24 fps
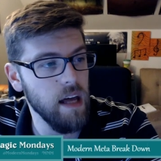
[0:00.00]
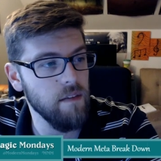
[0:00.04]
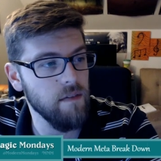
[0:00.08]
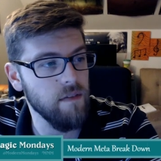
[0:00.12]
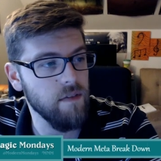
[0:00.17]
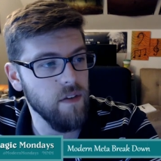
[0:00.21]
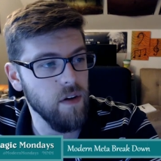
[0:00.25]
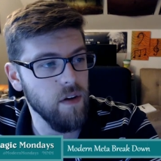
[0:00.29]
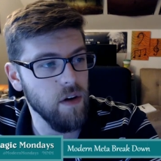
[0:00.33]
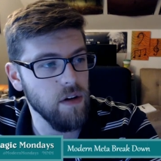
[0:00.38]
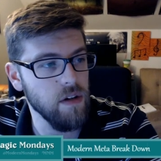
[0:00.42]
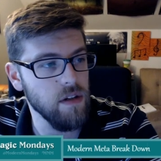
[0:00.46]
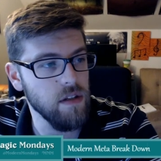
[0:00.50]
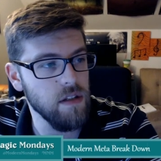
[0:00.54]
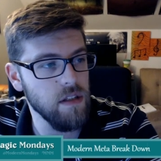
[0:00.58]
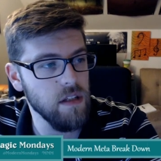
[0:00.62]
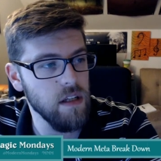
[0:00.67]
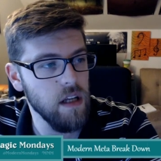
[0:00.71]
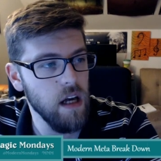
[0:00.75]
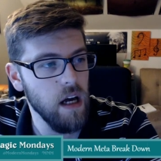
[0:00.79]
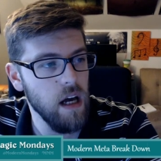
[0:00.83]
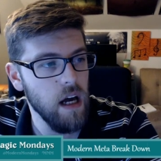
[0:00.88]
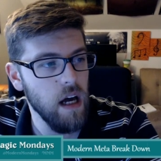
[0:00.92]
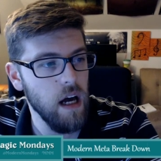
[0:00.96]
first,
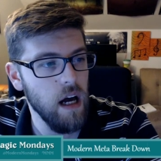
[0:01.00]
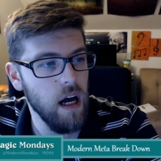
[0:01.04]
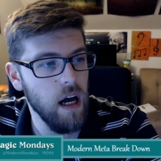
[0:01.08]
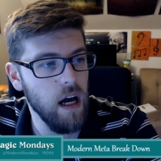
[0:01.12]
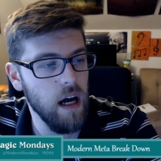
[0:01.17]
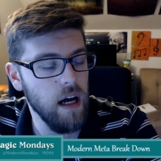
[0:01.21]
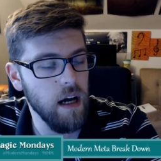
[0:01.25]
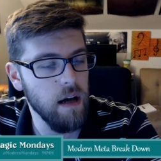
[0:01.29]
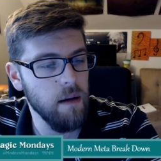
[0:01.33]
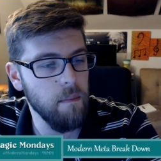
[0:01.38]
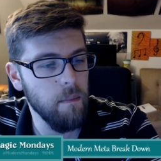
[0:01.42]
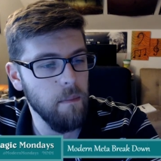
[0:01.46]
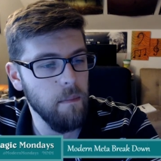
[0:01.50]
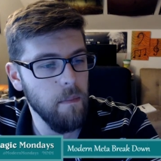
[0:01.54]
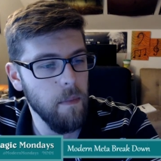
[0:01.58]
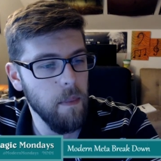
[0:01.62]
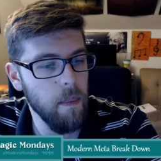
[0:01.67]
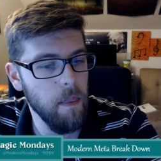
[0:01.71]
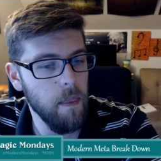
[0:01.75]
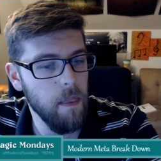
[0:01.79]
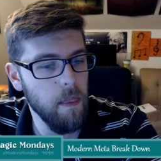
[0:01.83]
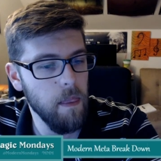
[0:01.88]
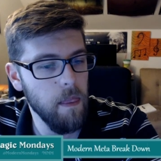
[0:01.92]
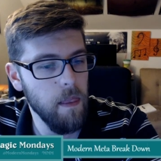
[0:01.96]

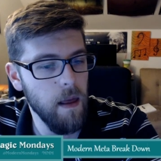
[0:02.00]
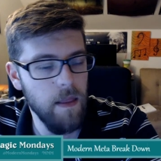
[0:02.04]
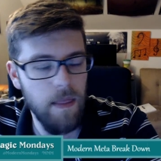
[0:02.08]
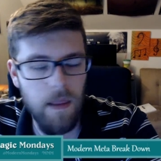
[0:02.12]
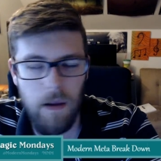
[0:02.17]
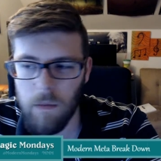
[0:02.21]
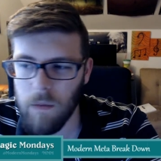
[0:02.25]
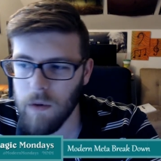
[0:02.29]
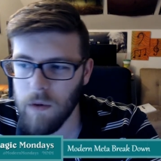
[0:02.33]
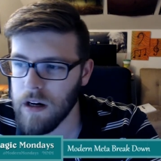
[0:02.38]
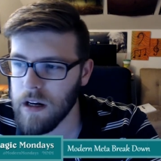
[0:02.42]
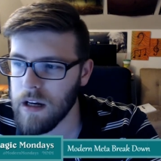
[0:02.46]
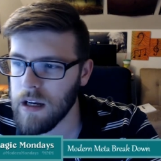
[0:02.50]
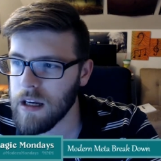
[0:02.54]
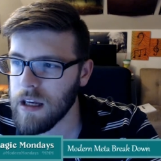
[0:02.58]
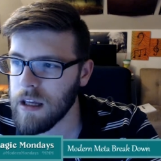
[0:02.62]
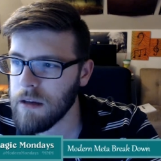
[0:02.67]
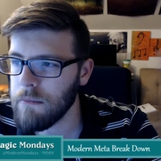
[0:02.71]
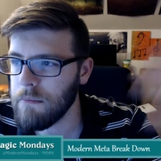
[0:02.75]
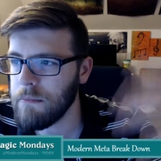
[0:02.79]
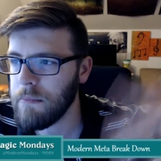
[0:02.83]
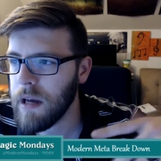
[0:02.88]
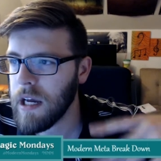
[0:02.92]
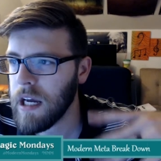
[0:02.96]
and then we're going to
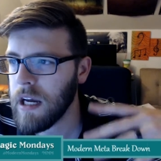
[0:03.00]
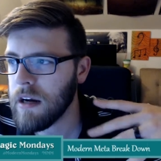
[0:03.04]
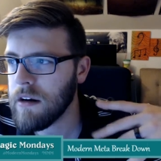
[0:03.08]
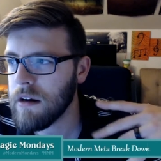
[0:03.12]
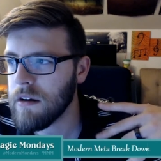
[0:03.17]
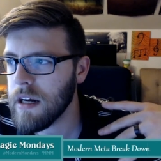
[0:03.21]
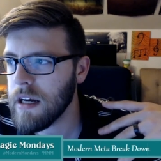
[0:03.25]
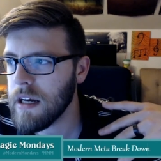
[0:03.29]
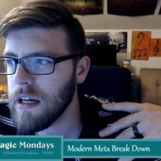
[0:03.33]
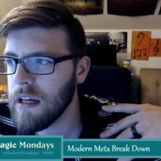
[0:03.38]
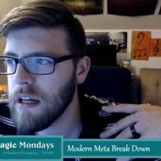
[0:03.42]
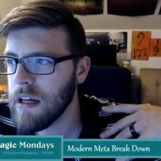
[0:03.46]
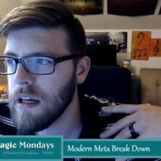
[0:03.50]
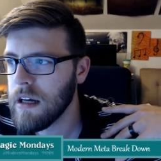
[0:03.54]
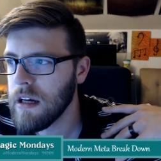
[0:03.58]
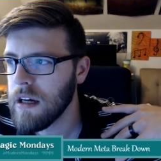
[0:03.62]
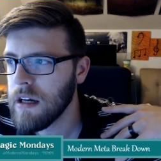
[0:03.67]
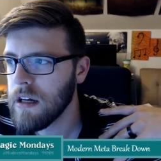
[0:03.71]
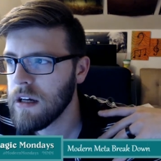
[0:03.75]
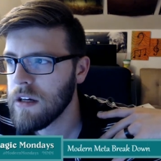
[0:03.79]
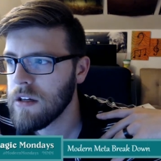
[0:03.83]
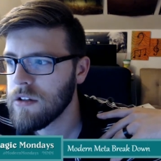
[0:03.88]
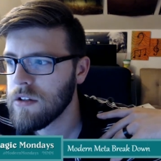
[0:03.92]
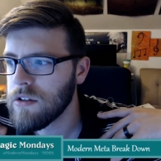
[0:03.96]
compare it
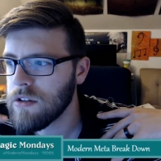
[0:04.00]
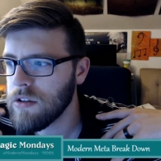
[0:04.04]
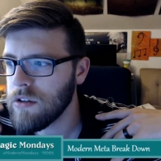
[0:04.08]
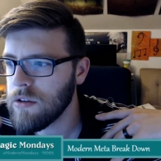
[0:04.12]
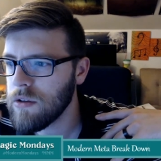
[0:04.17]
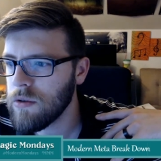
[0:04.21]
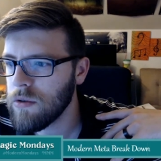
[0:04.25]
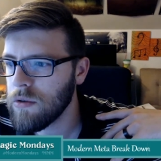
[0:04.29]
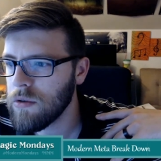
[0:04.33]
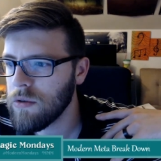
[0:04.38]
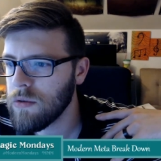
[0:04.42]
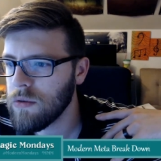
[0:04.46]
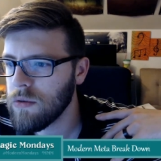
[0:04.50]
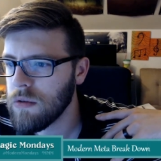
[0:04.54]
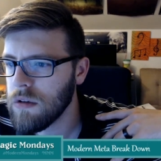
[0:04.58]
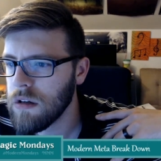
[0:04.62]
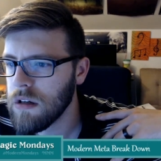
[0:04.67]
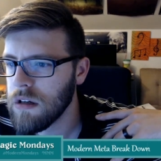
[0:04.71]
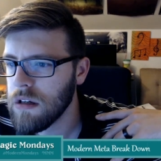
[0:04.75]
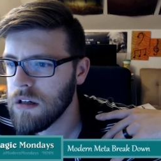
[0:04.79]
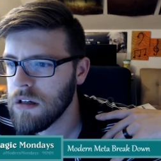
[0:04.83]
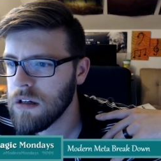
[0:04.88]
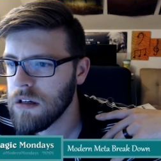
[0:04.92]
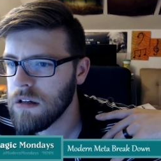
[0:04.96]
to
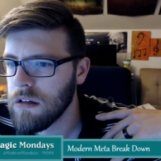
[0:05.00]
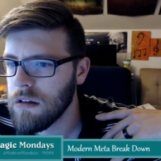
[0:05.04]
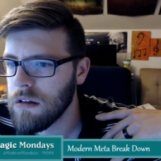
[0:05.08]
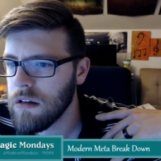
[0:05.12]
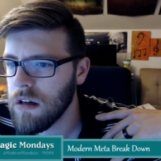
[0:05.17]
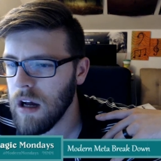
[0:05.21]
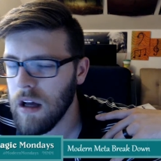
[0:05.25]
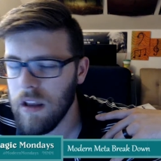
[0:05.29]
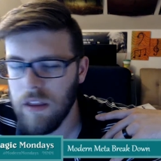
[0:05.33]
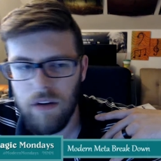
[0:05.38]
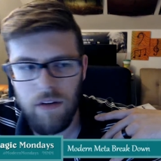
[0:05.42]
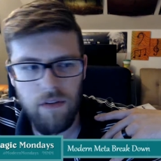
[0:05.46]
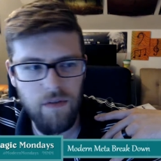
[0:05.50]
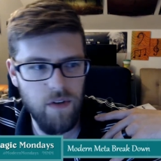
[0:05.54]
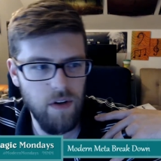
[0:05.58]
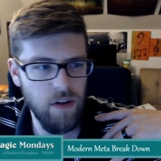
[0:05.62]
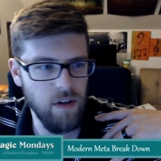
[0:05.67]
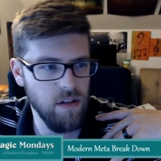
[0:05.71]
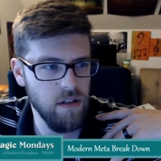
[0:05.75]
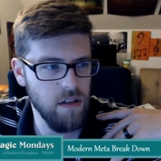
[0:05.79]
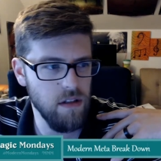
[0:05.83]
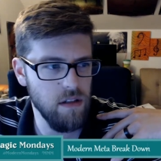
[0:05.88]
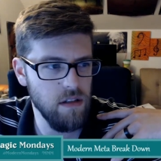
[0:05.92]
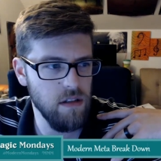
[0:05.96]
other
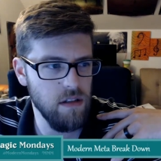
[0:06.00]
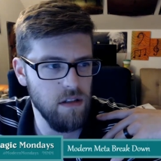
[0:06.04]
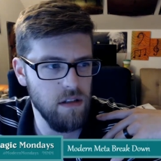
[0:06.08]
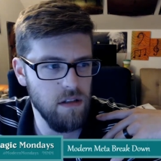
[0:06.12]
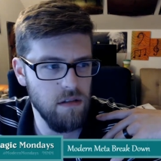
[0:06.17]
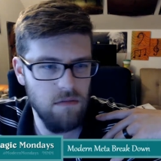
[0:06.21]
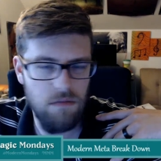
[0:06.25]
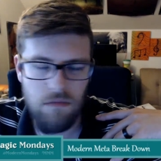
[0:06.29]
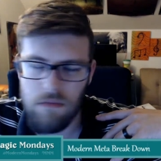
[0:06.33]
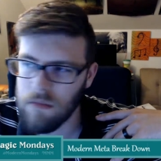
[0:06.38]
versions.